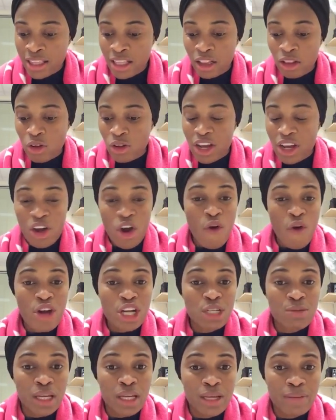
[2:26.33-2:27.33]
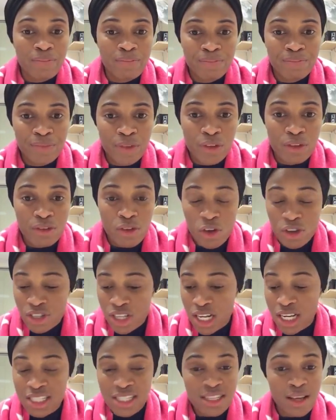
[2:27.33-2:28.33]
the Lord encouraged me
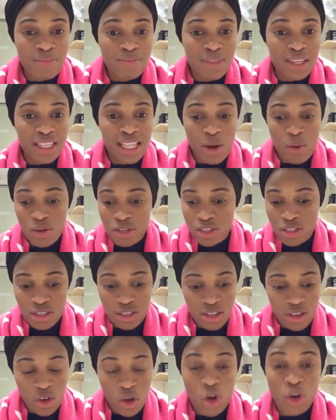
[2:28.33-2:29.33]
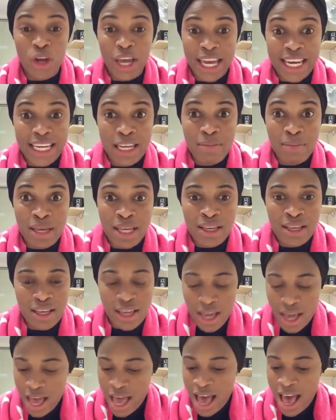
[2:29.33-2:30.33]
concerning something that was going to hinder me.
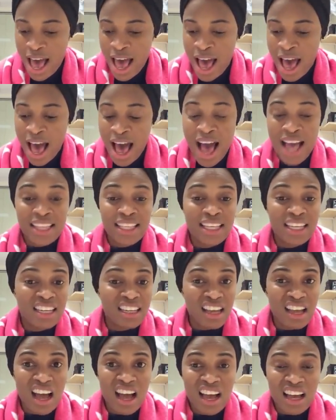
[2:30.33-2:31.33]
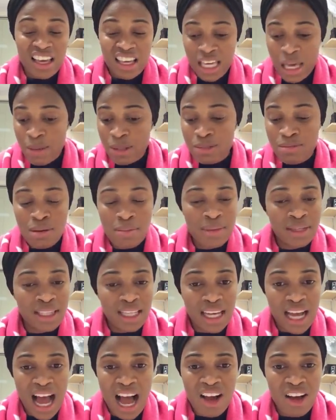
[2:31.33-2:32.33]
And then it came to my
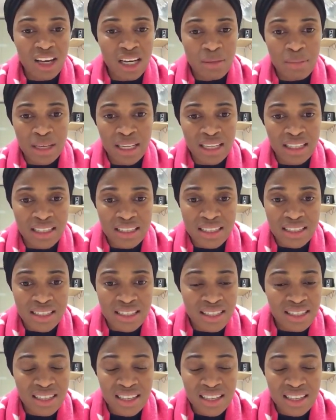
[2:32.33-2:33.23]
mind that, hang on a minute.